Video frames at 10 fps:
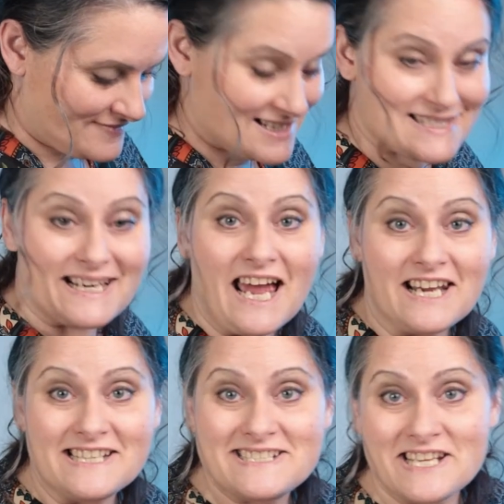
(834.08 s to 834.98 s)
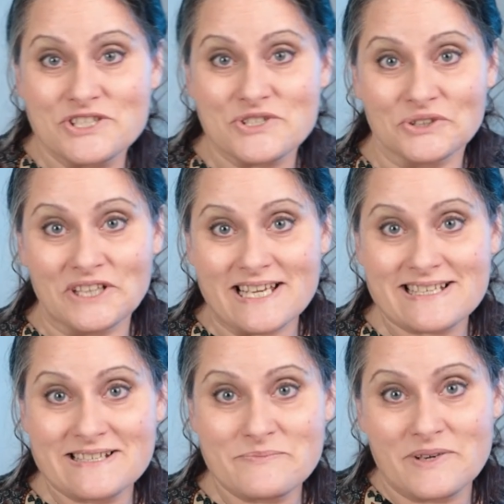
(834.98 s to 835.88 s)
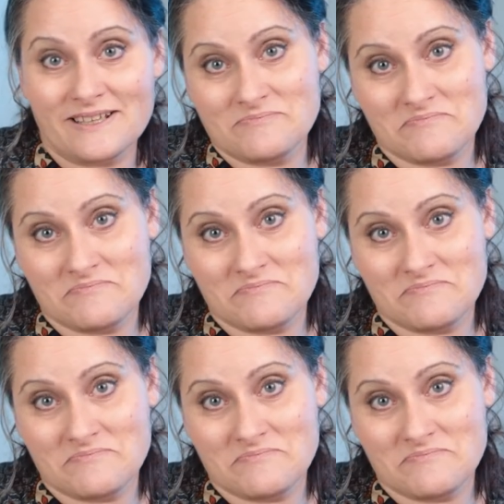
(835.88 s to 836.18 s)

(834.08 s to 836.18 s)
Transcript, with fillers: It's an unintentional lesson, but